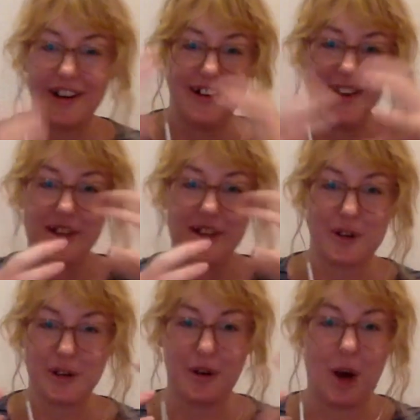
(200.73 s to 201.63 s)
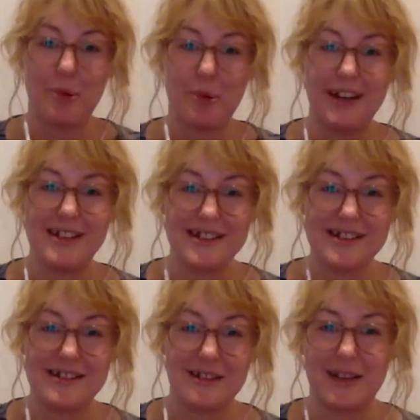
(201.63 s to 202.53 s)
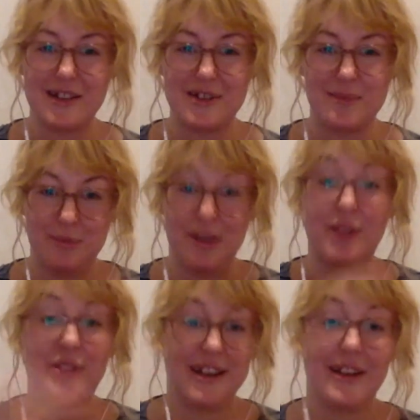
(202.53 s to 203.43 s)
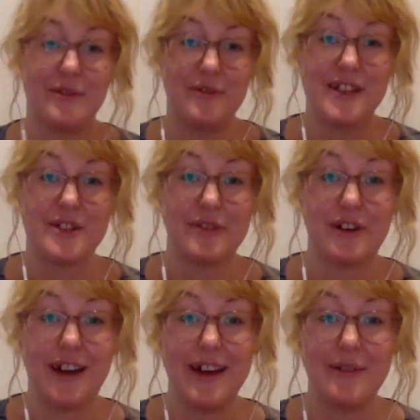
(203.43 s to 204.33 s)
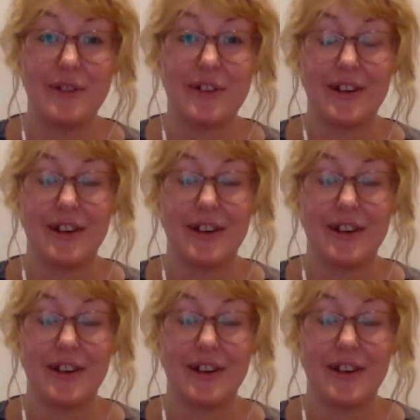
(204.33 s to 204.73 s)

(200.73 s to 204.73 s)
internal operating system gets built in that phase of our lives.